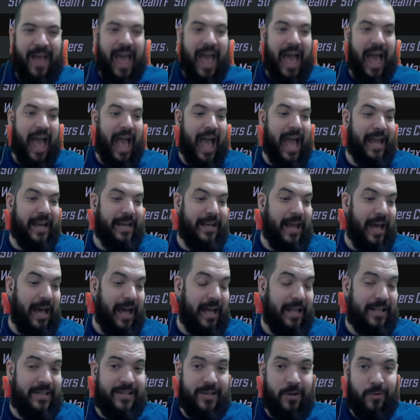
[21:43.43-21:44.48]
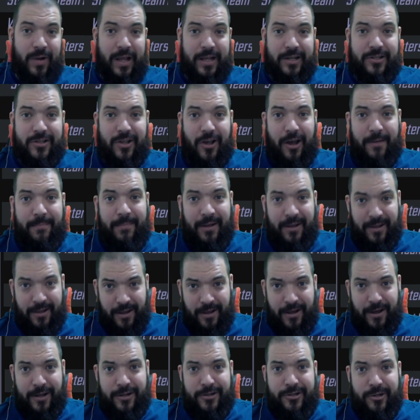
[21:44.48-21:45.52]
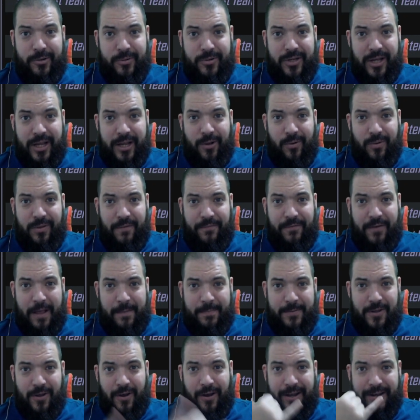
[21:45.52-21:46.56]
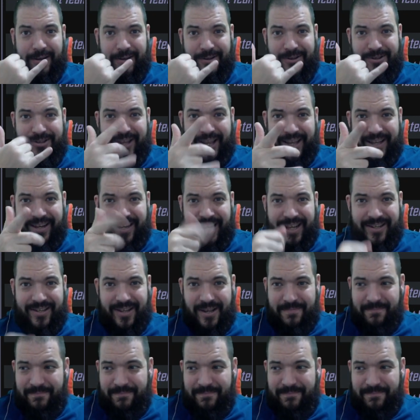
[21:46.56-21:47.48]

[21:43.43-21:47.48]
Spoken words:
And until next time, I shall see you on the flip side. You take it easy.